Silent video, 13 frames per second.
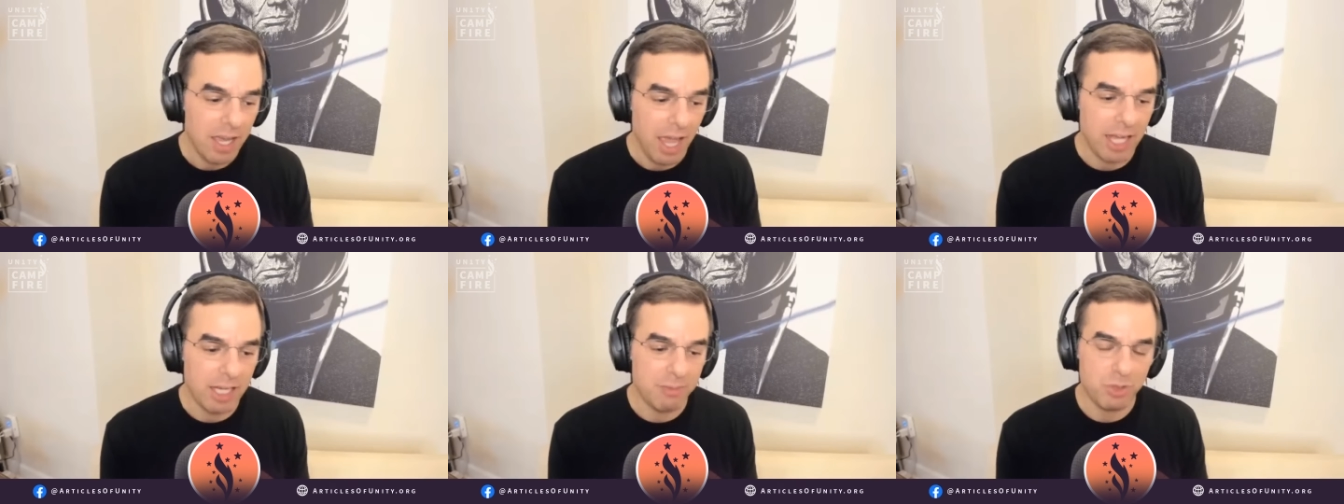
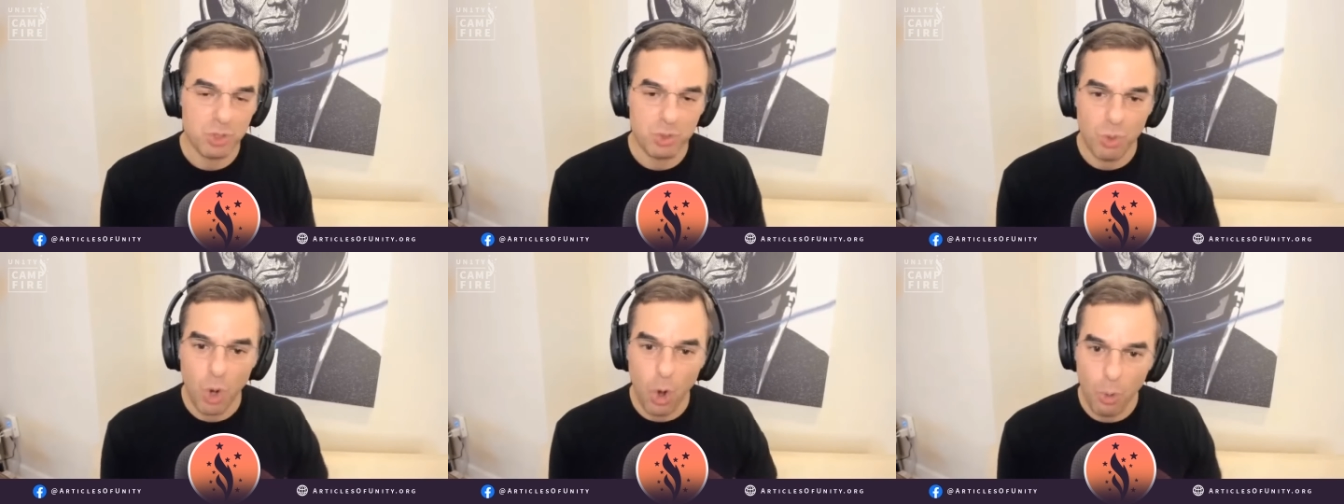And if
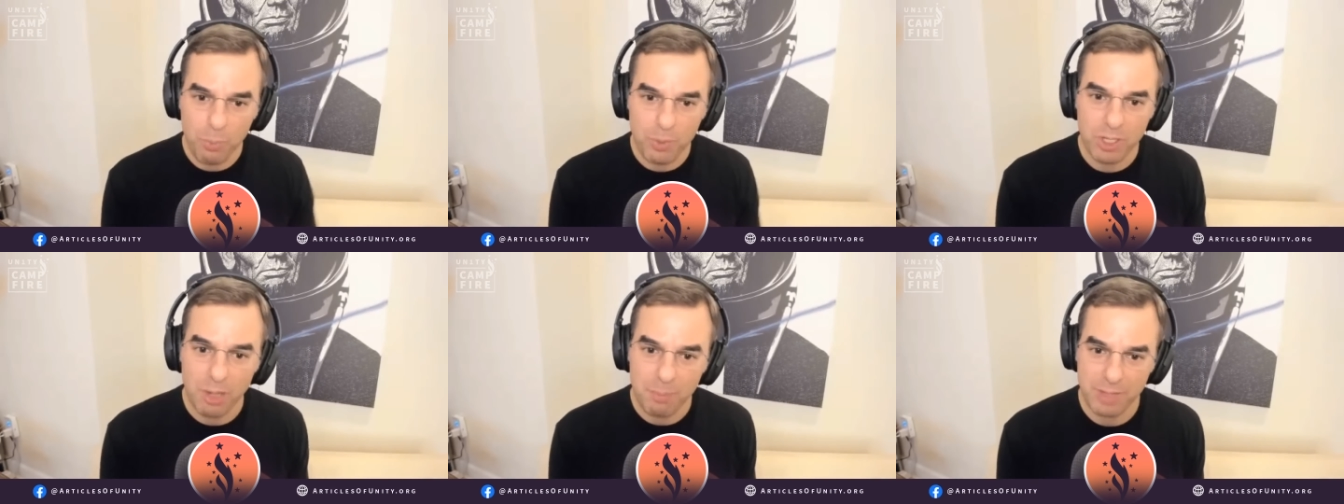you
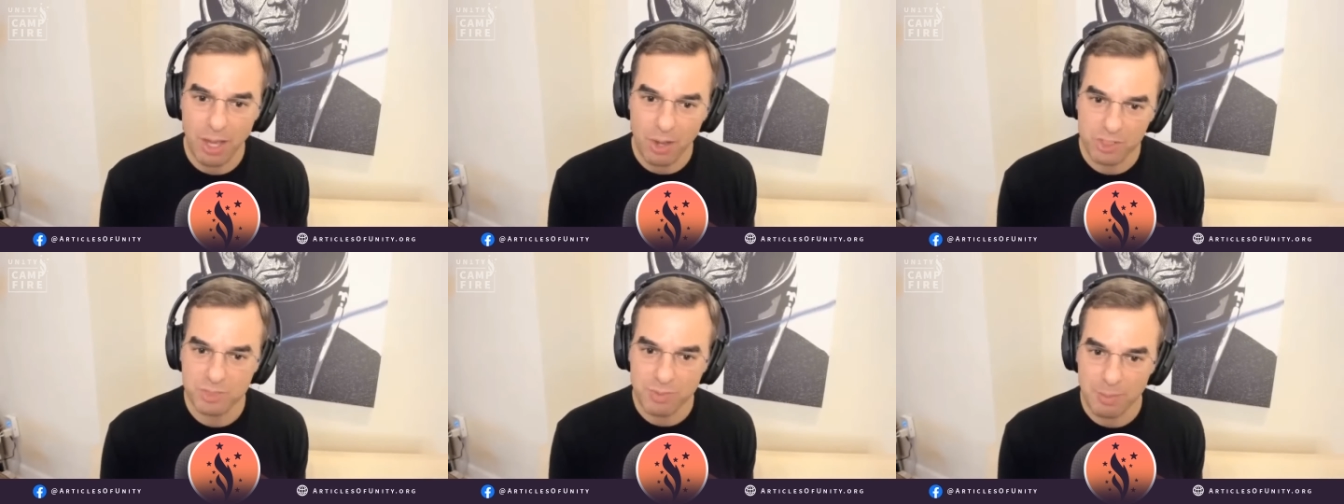opened up the
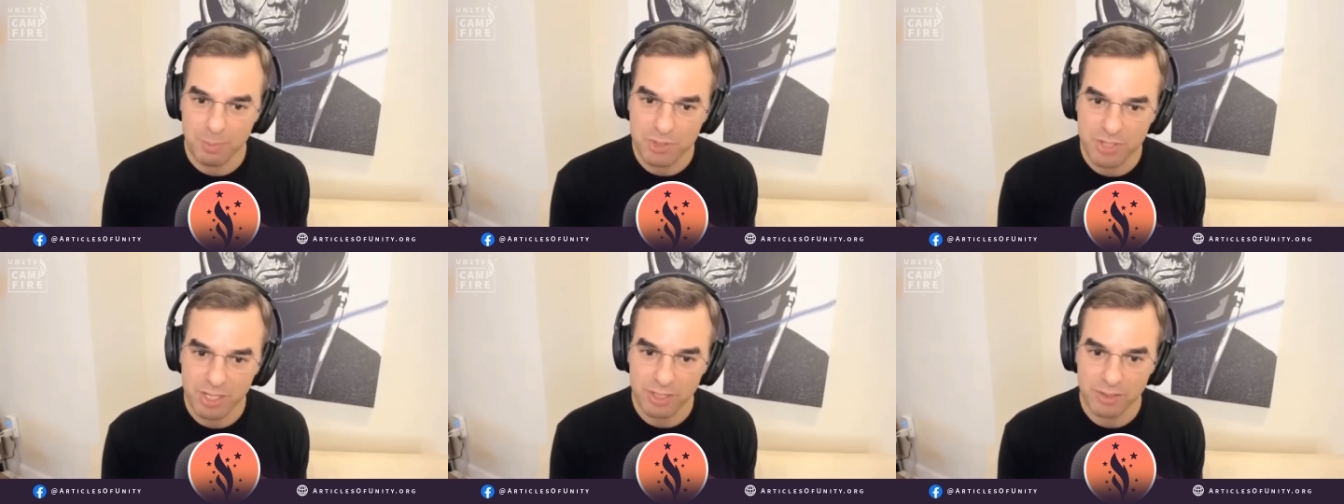House of
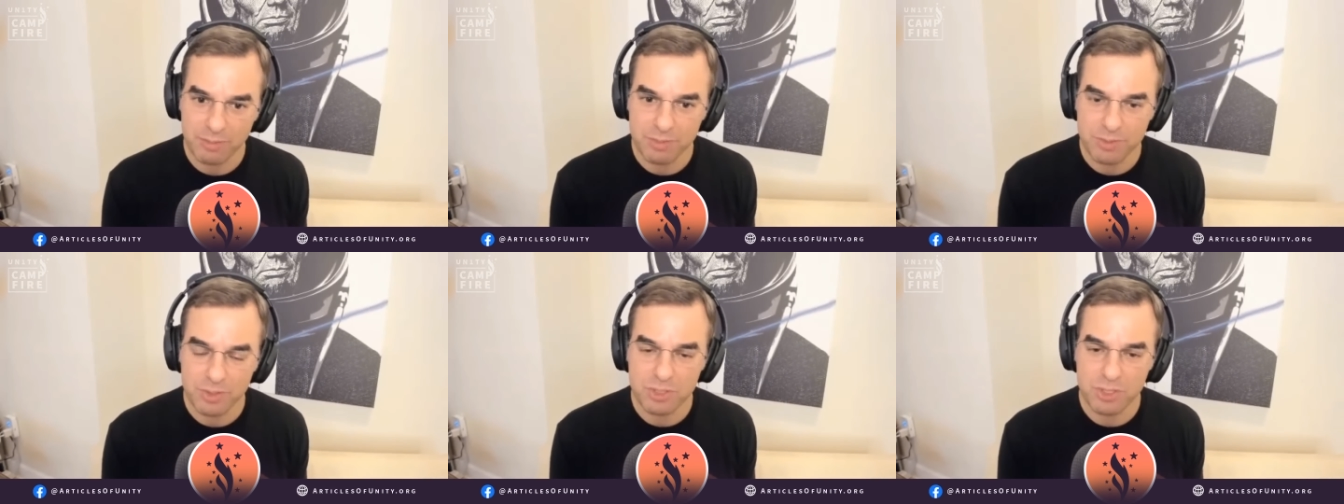
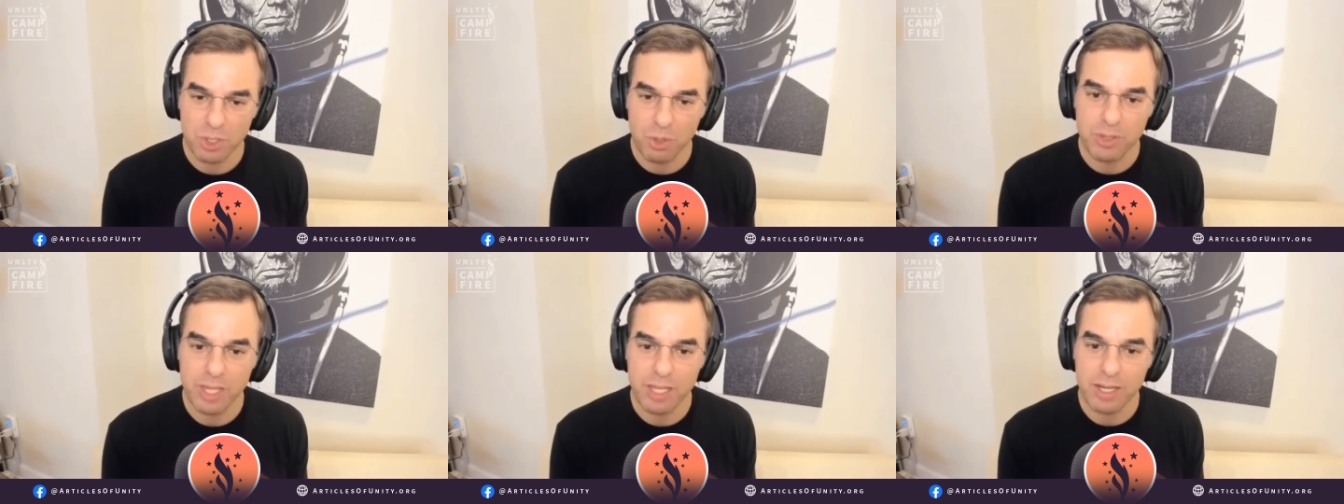Representatives so
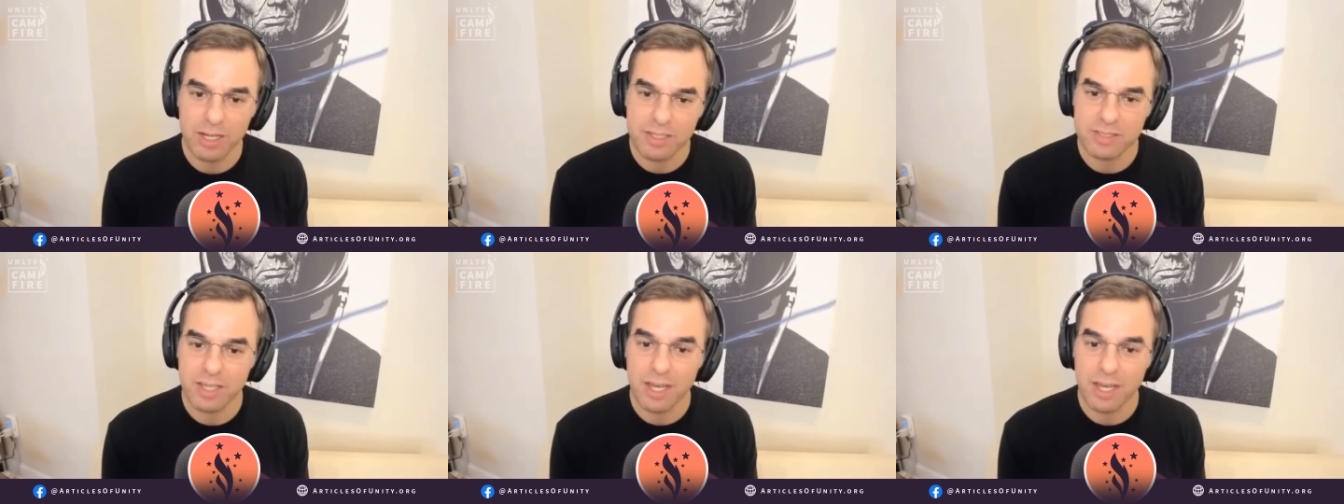that it is,